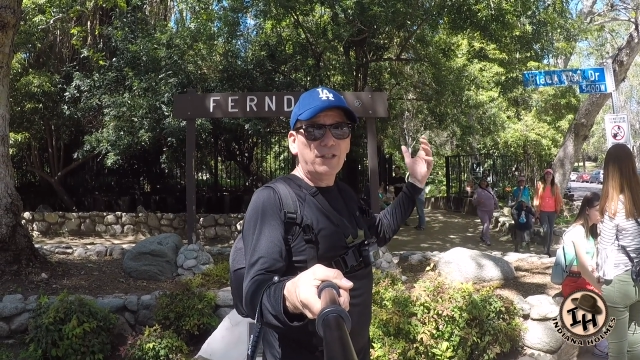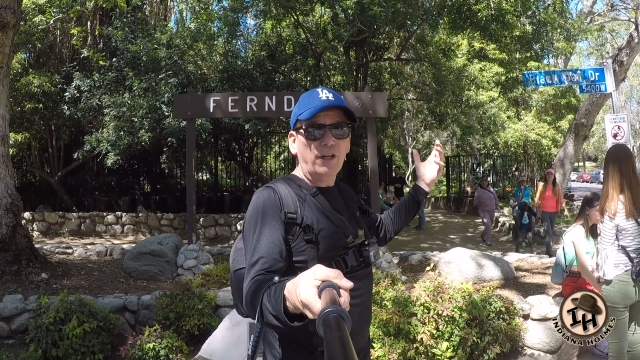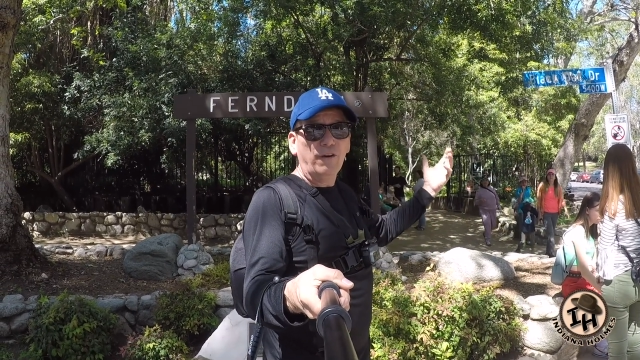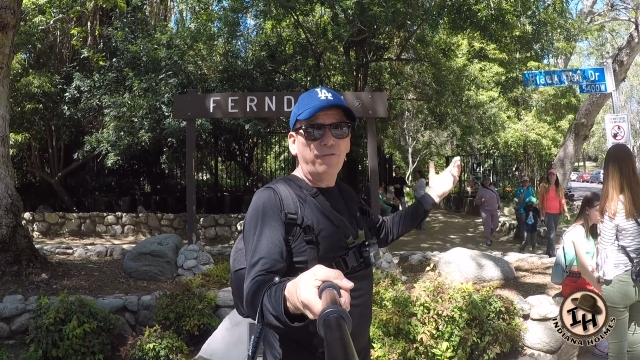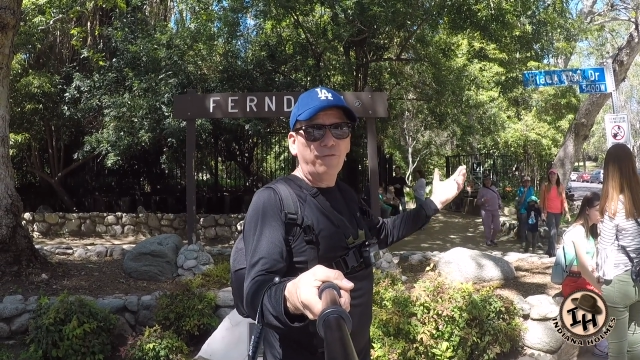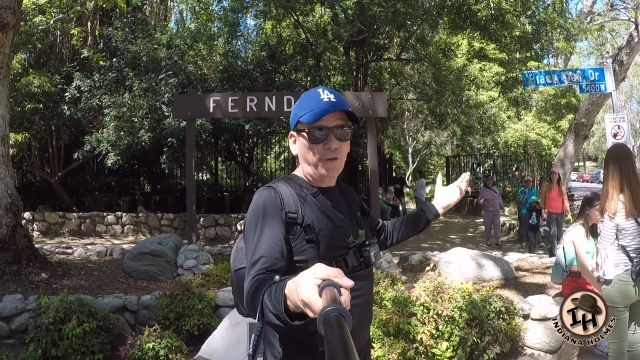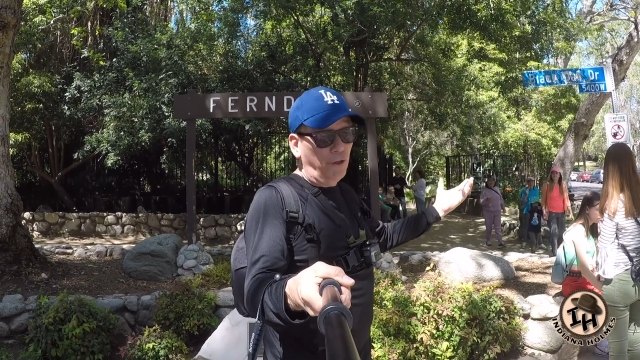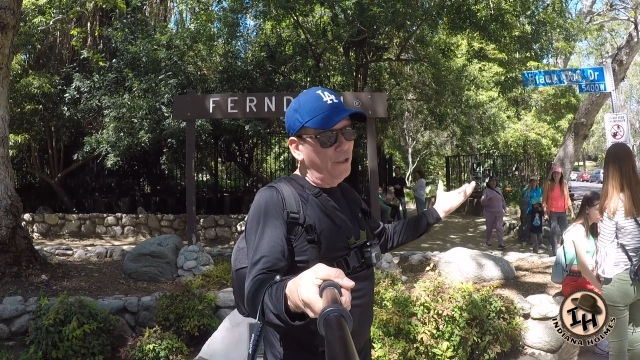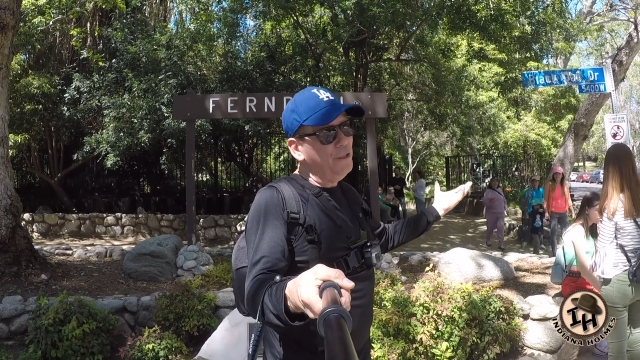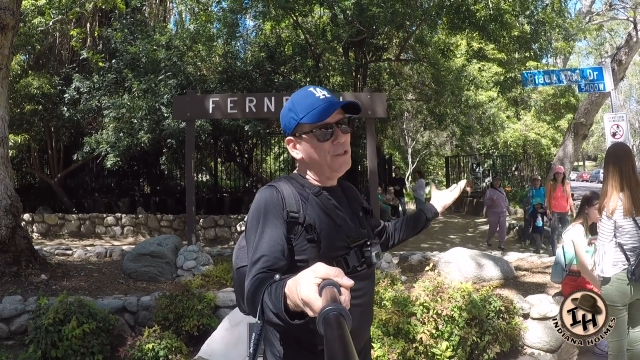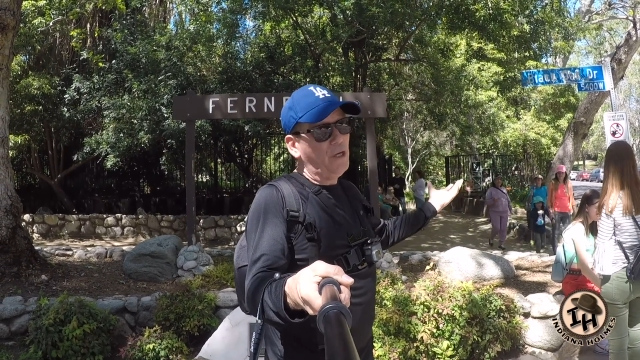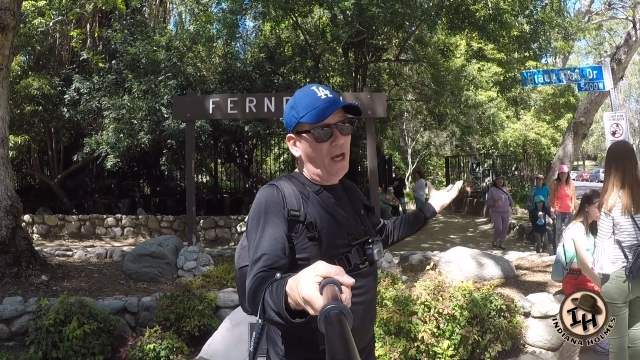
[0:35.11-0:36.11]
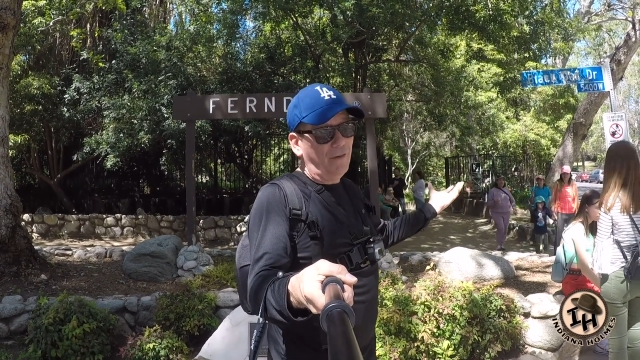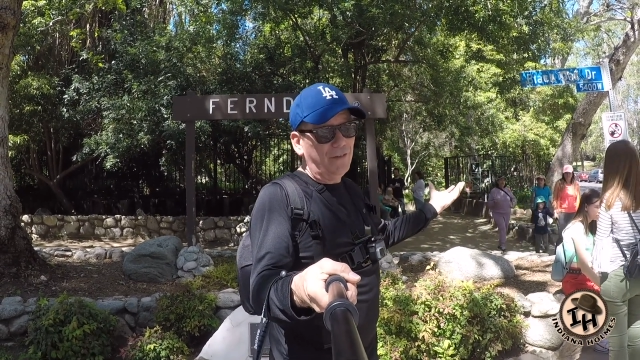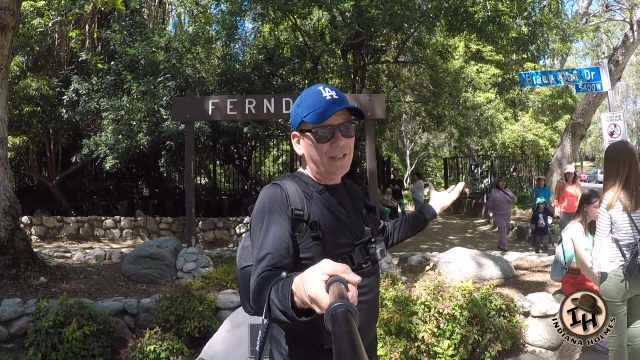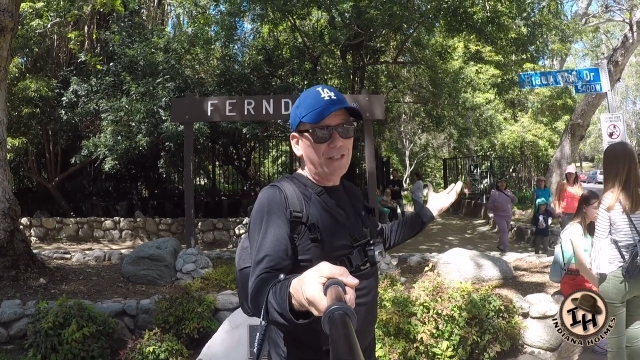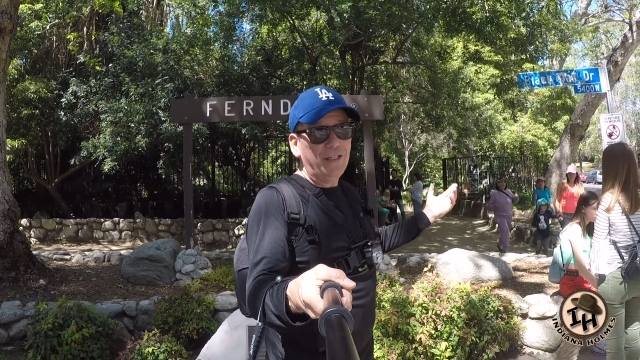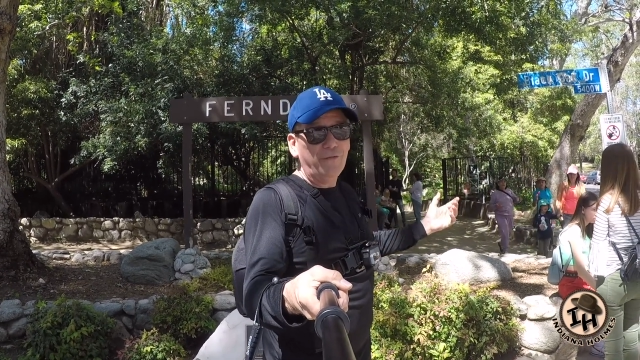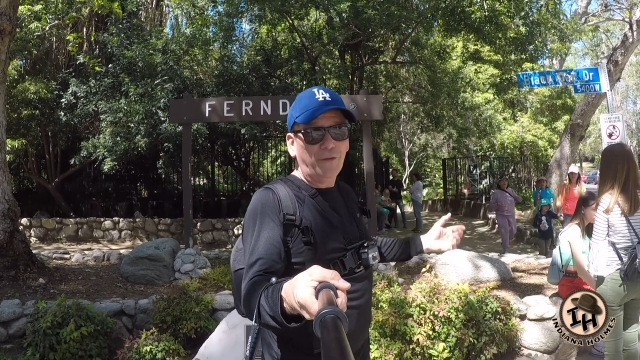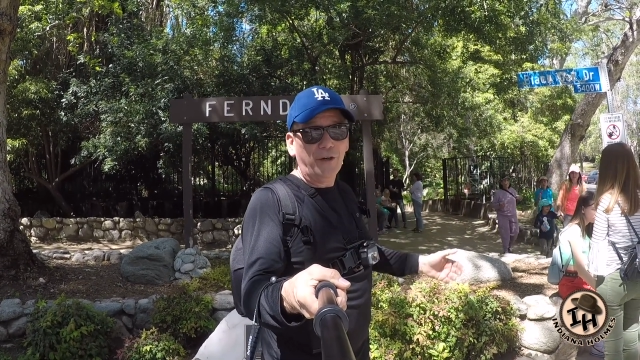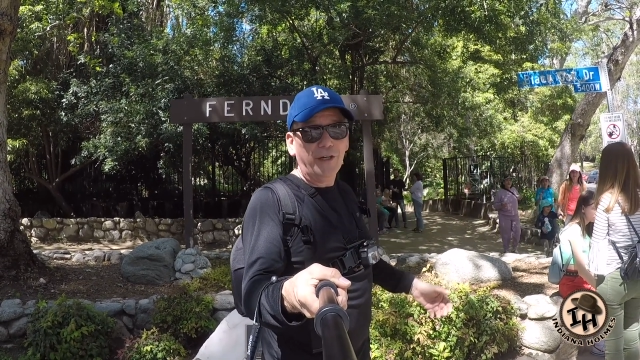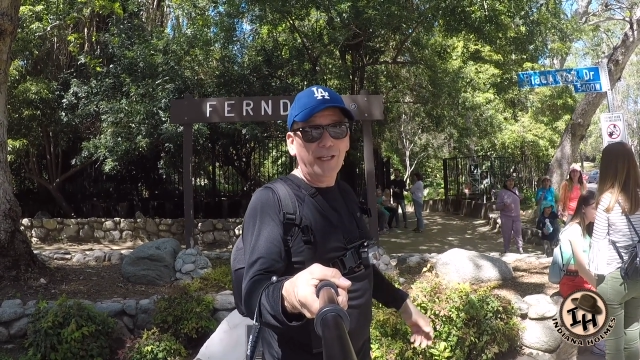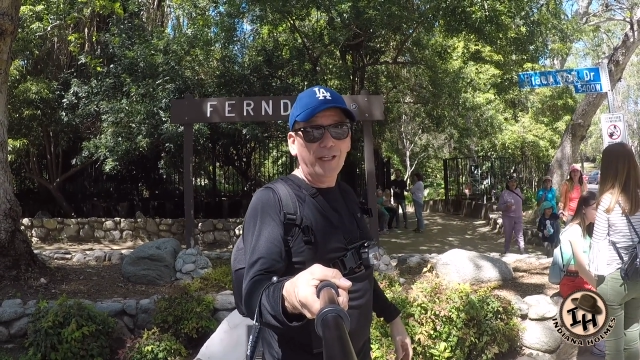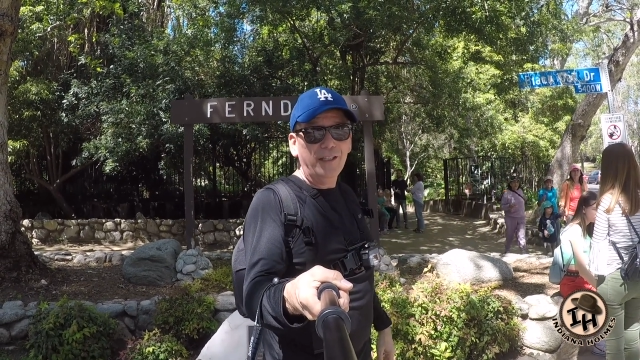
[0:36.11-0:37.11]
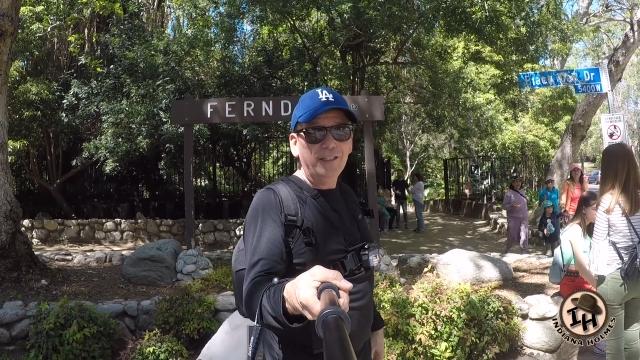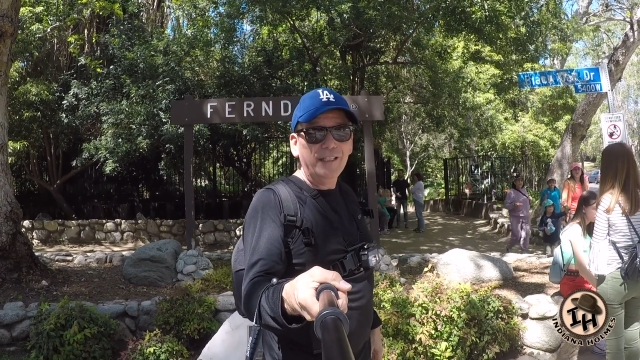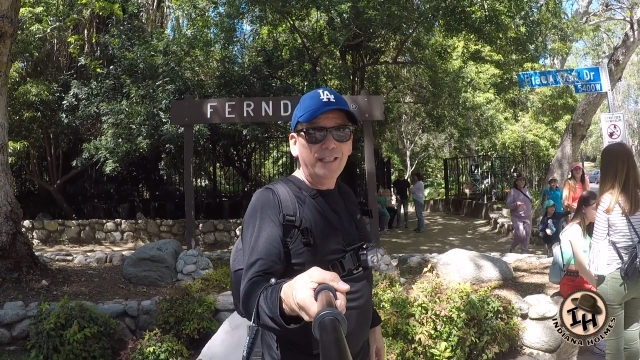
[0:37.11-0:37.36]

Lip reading: of ferns, obviously, Ferndell,